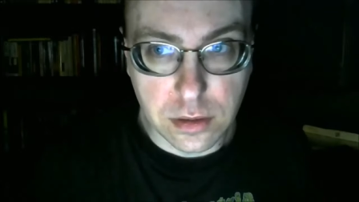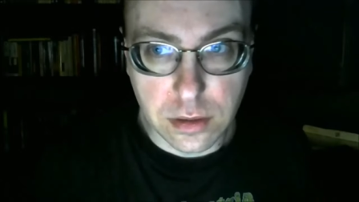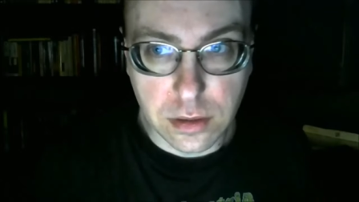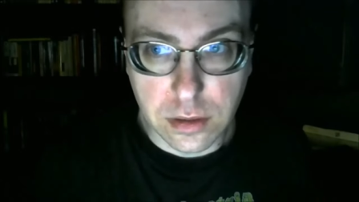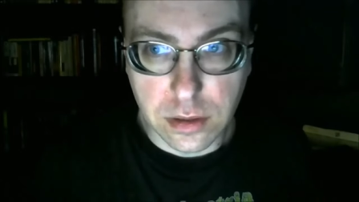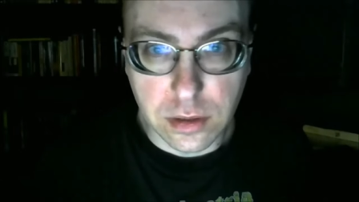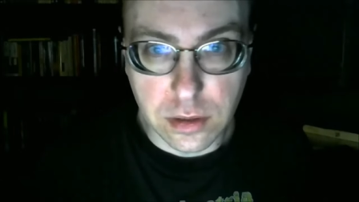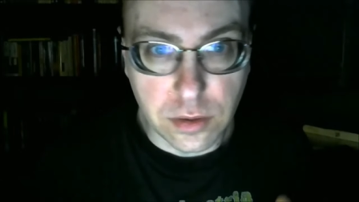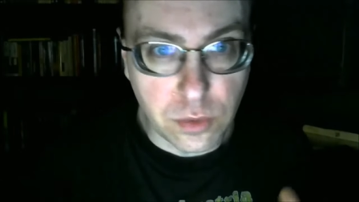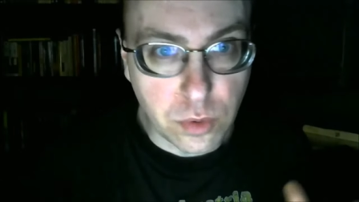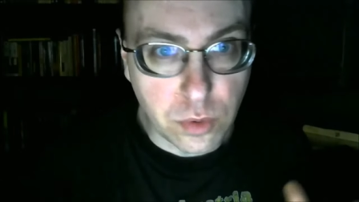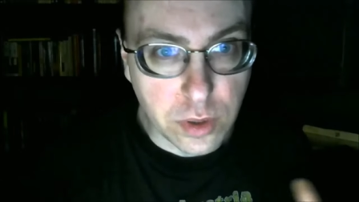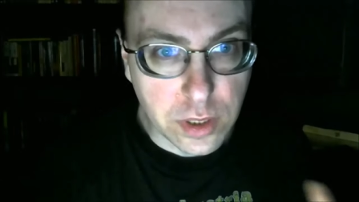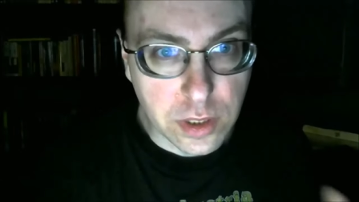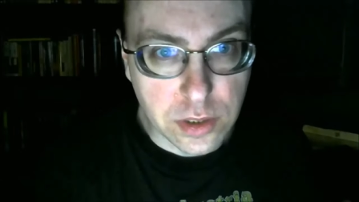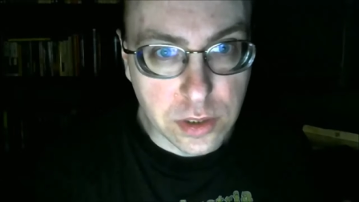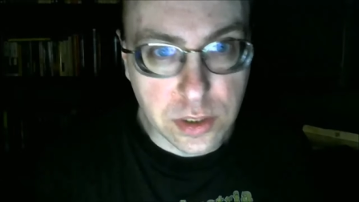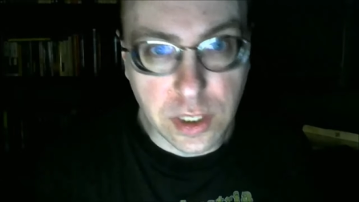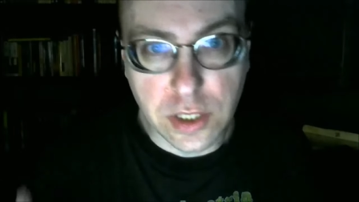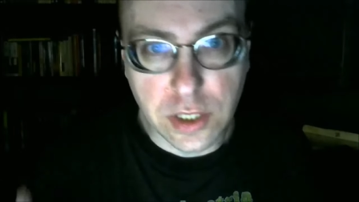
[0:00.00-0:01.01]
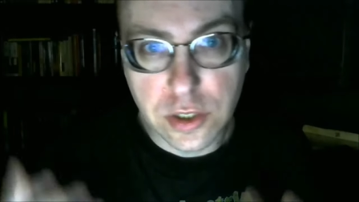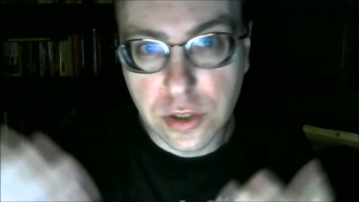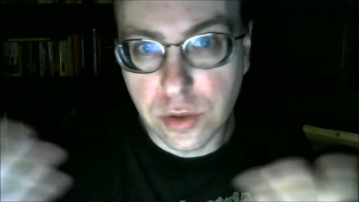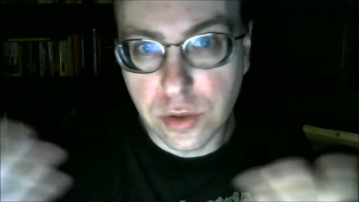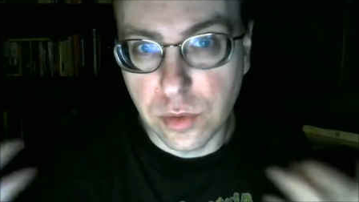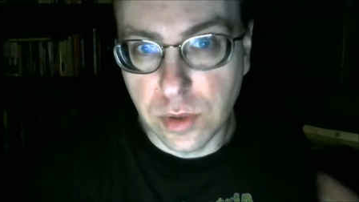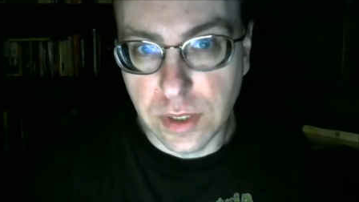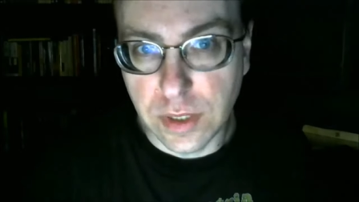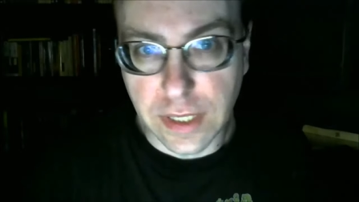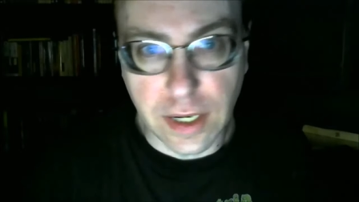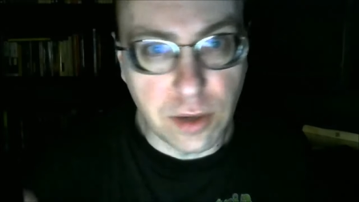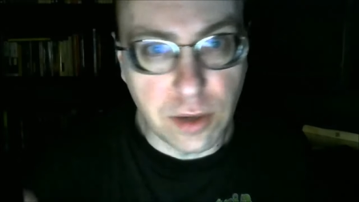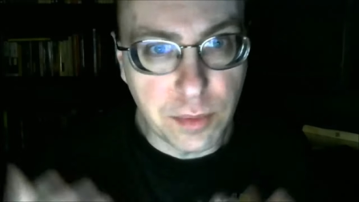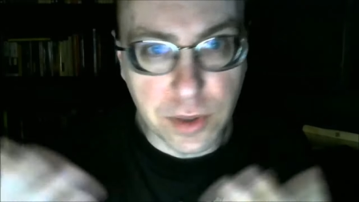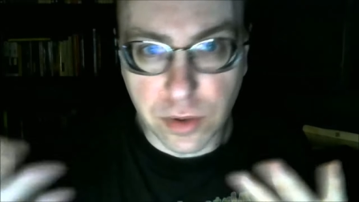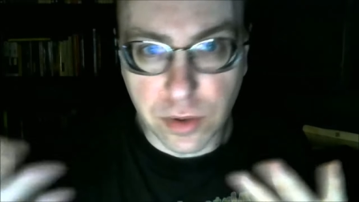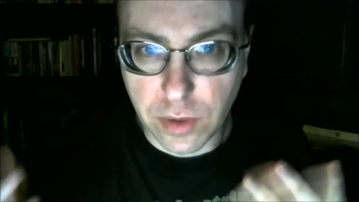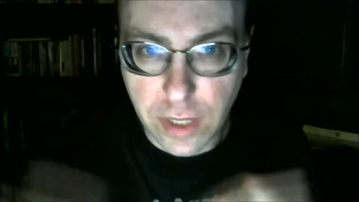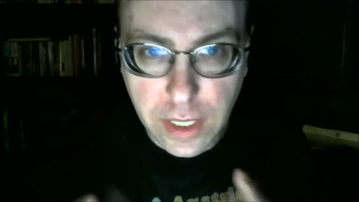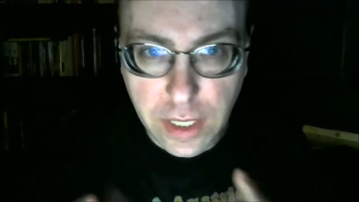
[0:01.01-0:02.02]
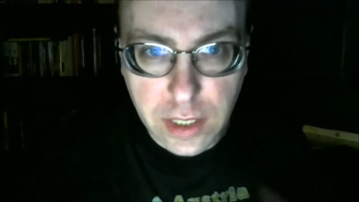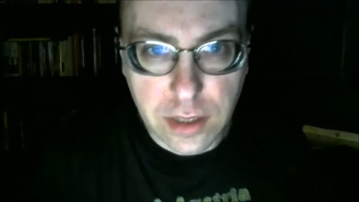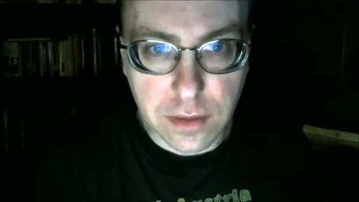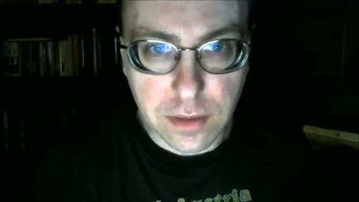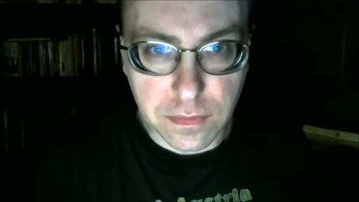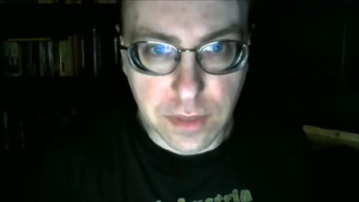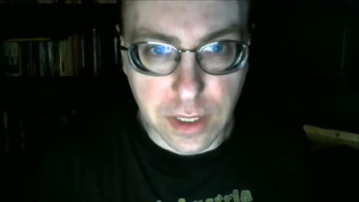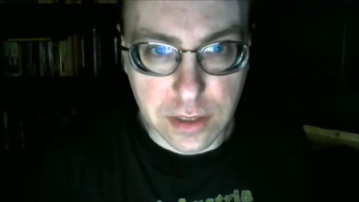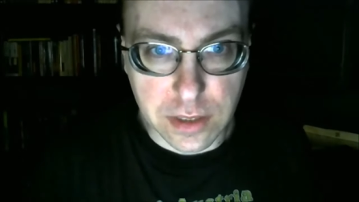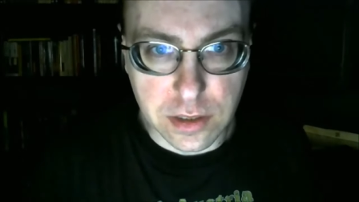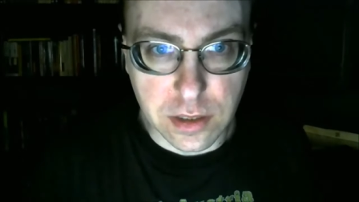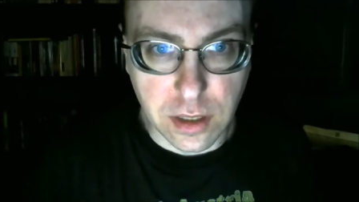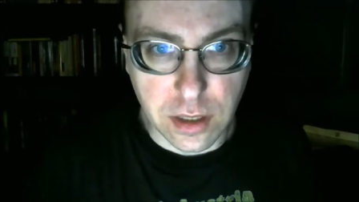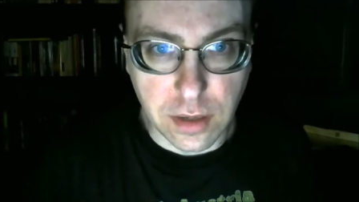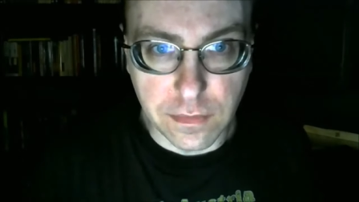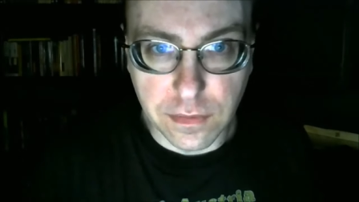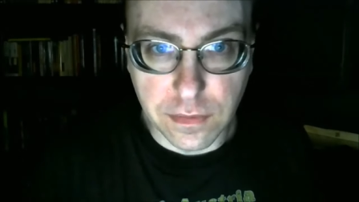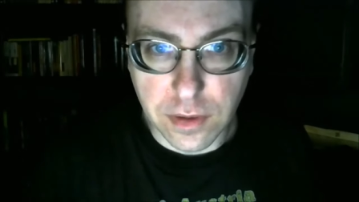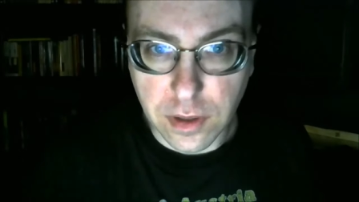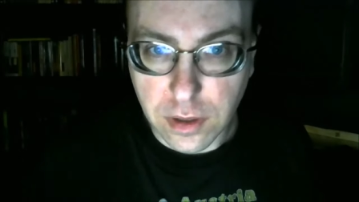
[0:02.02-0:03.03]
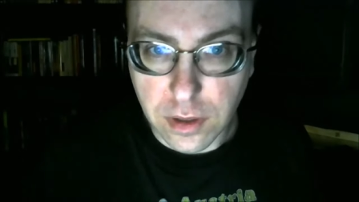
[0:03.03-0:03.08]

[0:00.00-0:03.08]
uh, organization or endowment or any of that stuff.